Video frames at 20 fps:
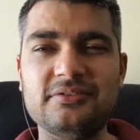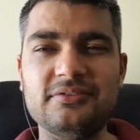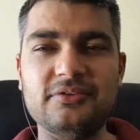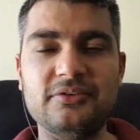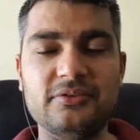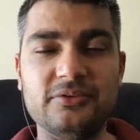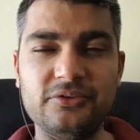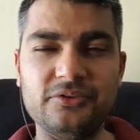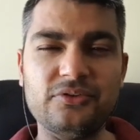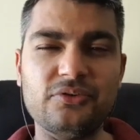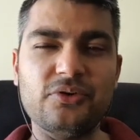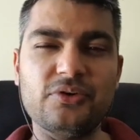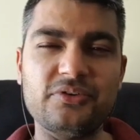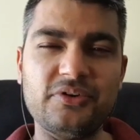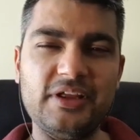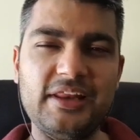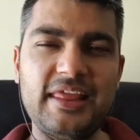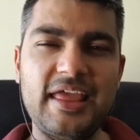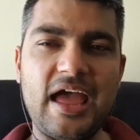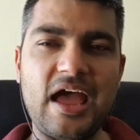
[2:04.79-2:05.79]
So you don't
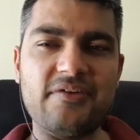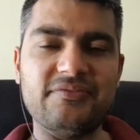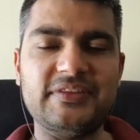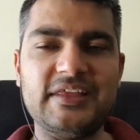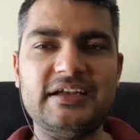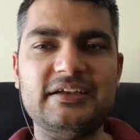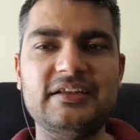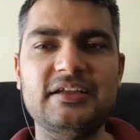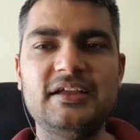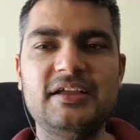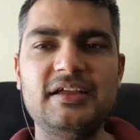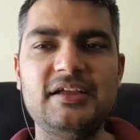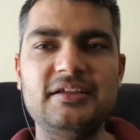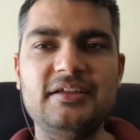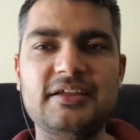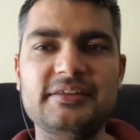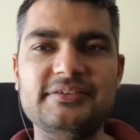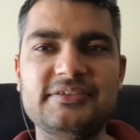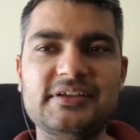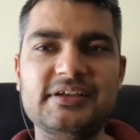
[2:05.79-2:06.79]
really have that
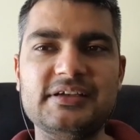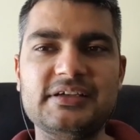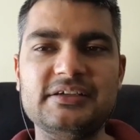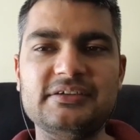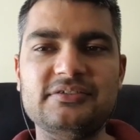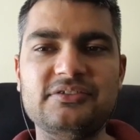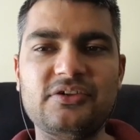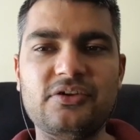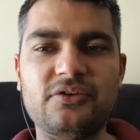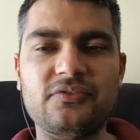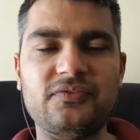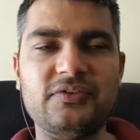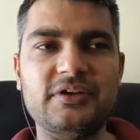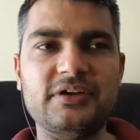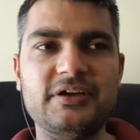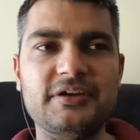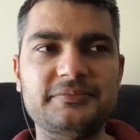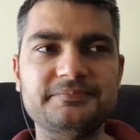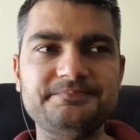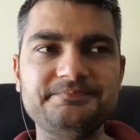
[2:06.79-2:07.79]
consultant sort
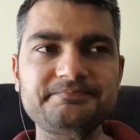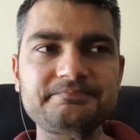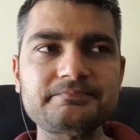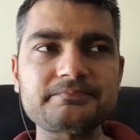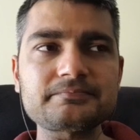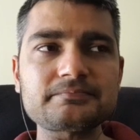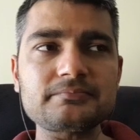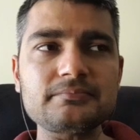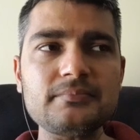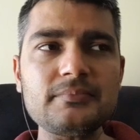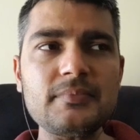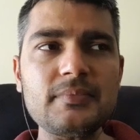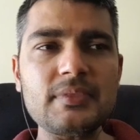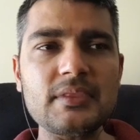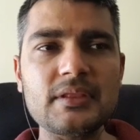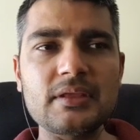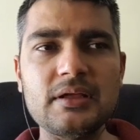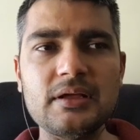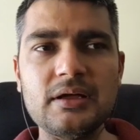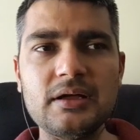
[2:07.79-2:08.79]
of
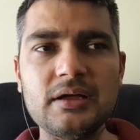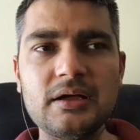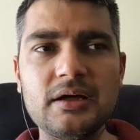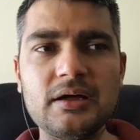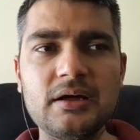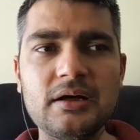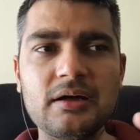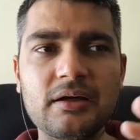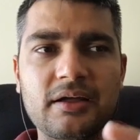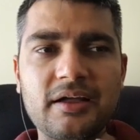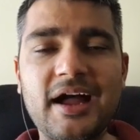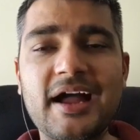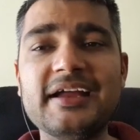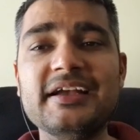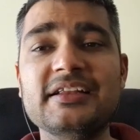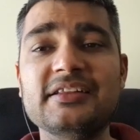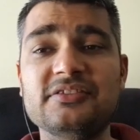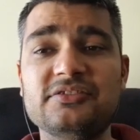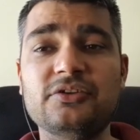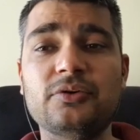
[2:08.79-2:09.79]
a
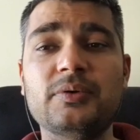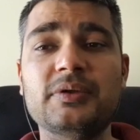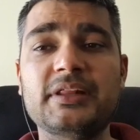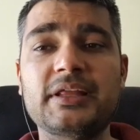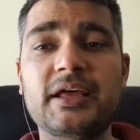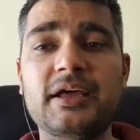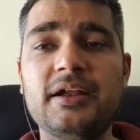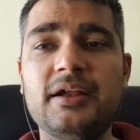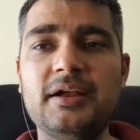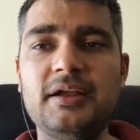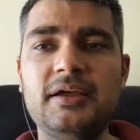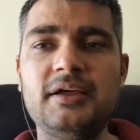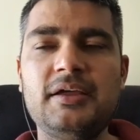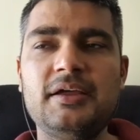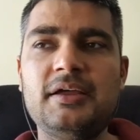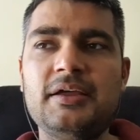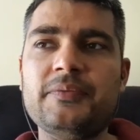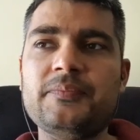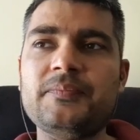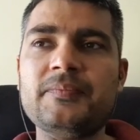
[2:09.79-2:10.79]
guidance over there.
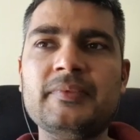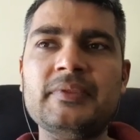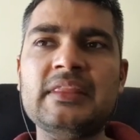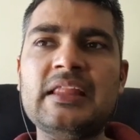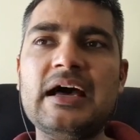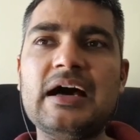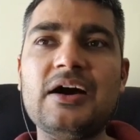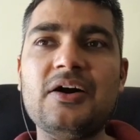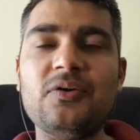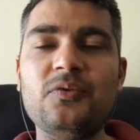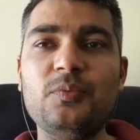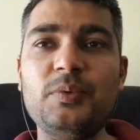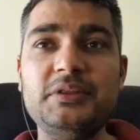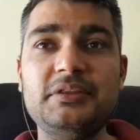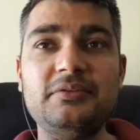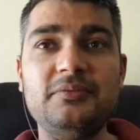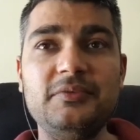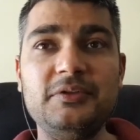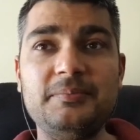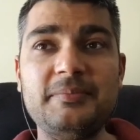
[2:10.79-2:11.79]
Now
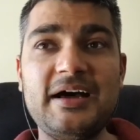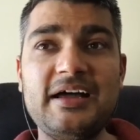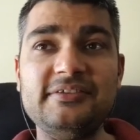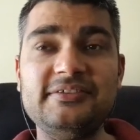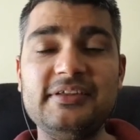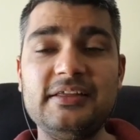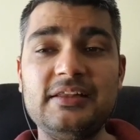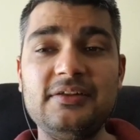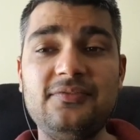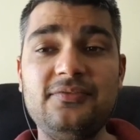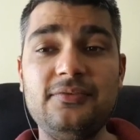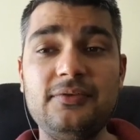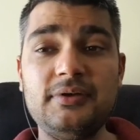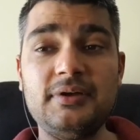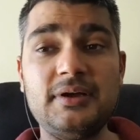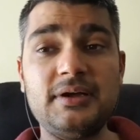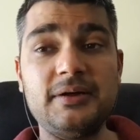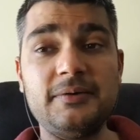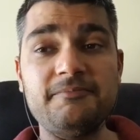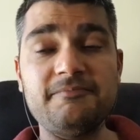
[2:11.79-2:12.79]
with myself,
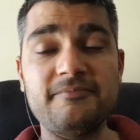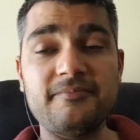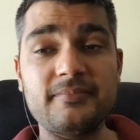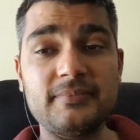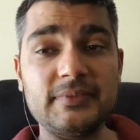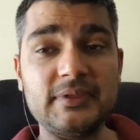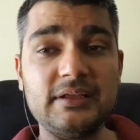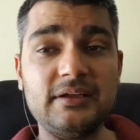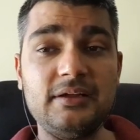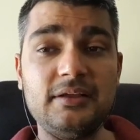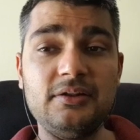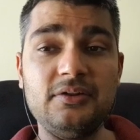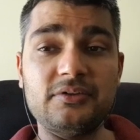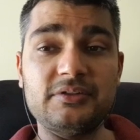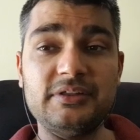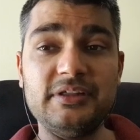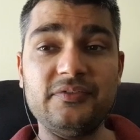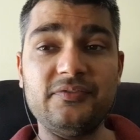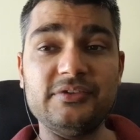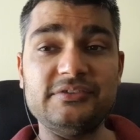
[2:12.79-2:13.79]
look,
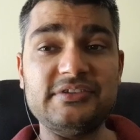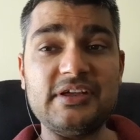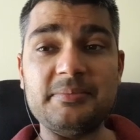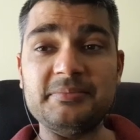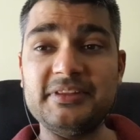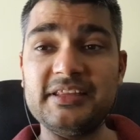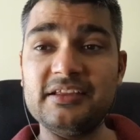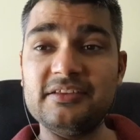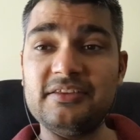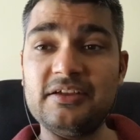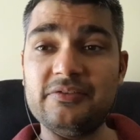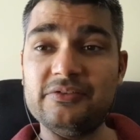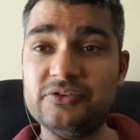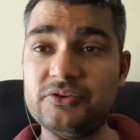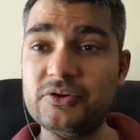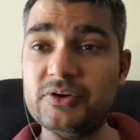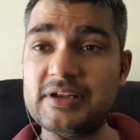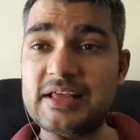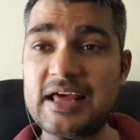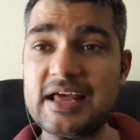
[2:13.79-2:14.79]
there were some things I was
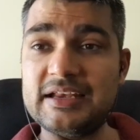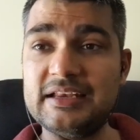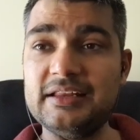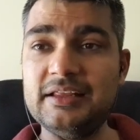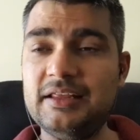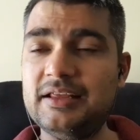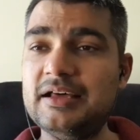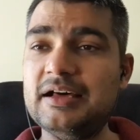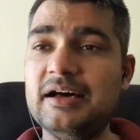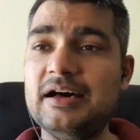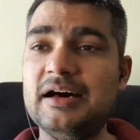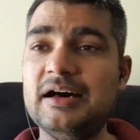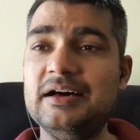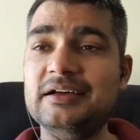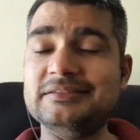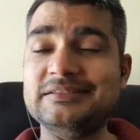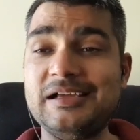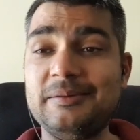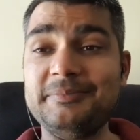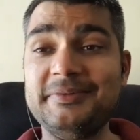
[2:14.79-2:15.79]
good at,
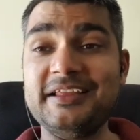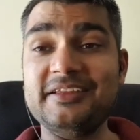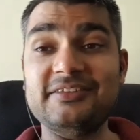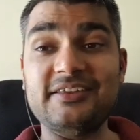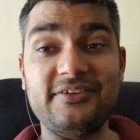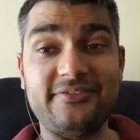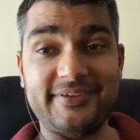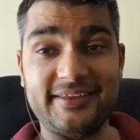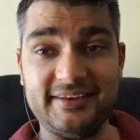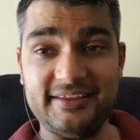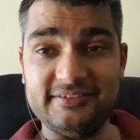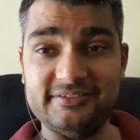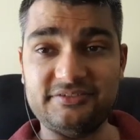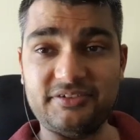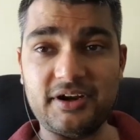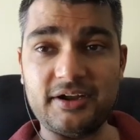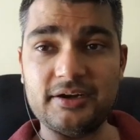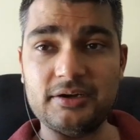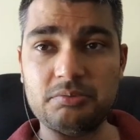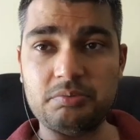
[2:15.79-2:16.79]
some things I really
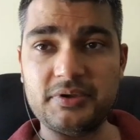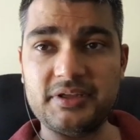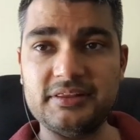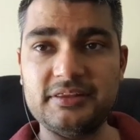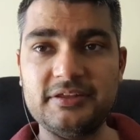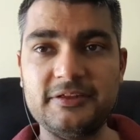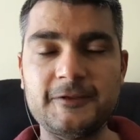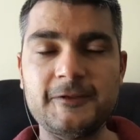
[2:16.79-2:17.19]
struggled with.